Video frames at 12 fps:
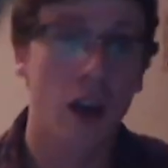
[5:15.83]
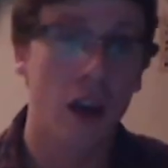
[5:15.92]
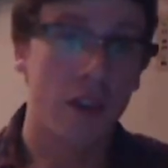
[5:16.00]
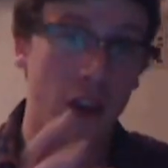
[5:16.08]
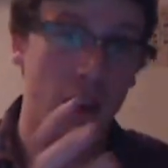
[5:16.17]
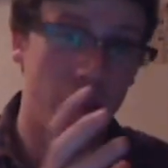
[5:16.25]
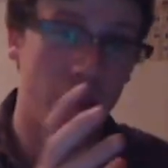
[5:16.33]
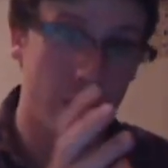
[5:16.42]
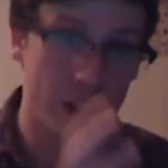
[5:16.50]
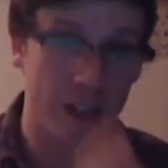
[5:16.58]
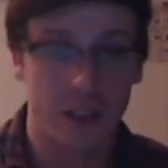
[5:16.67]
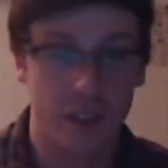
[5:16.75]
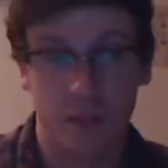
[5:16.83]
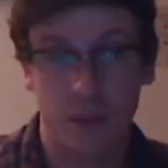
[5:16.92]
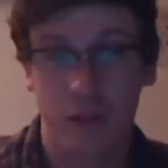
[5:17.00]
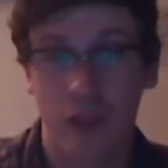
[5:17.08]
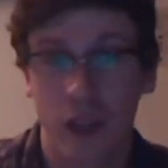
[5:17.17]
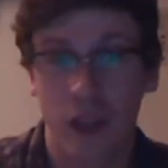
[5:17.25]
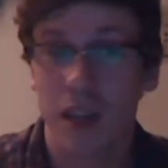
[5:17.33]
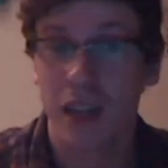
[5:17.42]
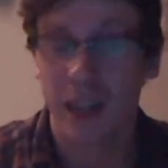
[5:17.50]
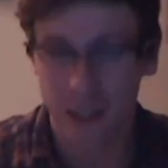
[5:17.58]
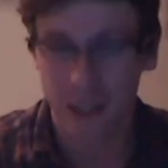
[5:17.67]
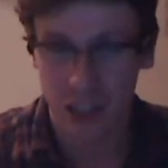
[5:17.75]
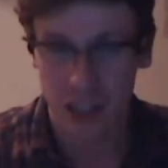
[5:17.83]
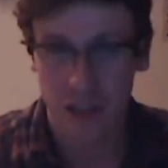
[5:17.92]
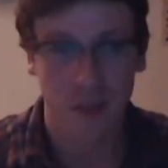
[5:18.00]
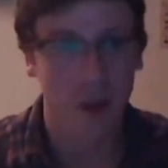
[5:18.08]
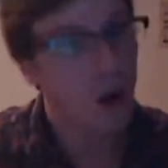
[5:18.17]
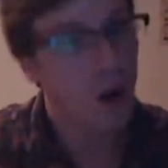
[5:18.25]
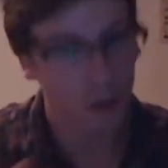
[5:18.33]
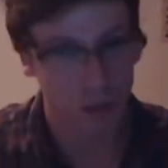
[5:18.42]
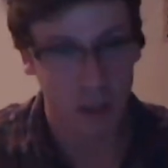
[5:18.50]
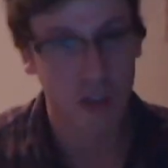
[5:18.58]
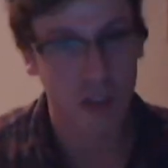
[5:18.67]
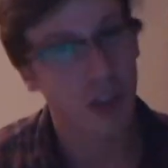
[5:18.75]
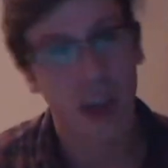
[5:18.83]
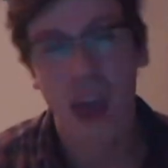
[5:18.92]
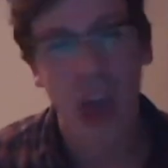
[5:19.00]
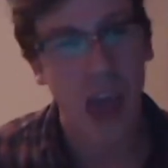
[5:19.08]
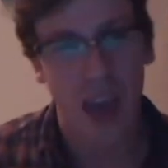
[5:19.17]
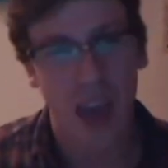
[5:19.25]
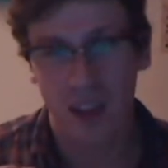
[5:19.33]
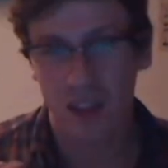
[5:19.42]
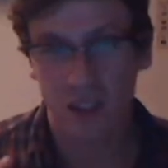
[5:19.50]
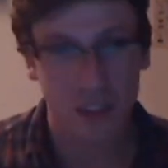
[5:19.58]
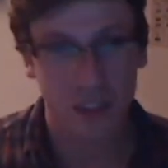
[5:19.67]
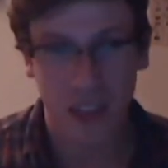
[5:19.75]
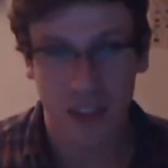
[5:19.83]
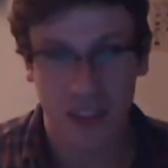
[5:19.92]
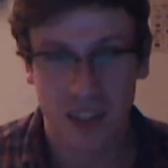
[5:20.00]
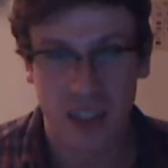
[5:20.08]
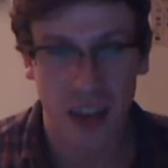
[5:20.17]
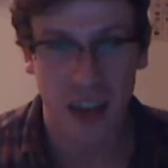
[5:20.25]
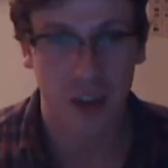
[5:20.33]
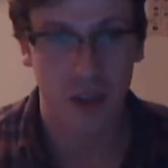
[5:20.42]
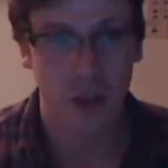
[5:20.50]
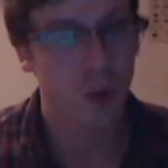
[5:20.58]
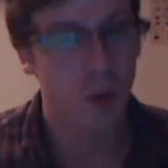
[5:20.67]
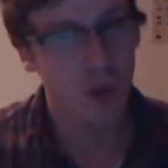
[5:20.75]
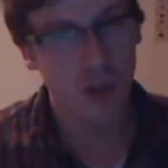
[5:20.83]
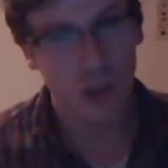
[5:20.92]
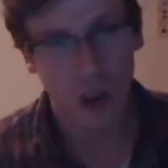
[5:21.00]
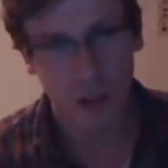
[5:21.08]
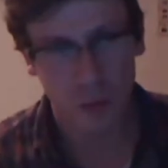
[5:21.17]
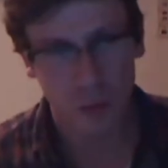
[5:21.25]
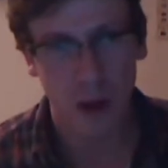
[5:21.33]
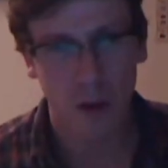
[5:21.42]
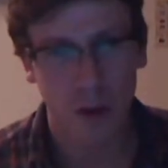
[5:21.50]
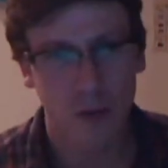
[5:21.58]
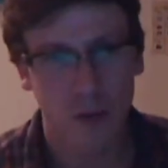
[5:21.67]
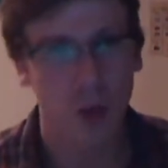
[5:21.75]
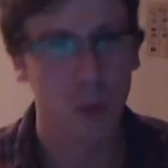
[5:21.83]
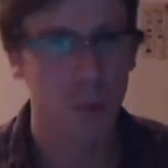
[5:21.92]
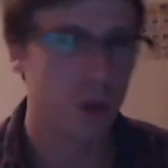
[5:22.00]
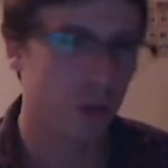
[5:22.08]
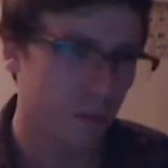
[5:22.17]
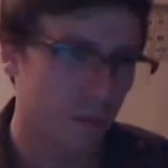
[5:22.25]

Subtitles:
and then before that you had N64, obviously. You had the Saturn, not as powerful, but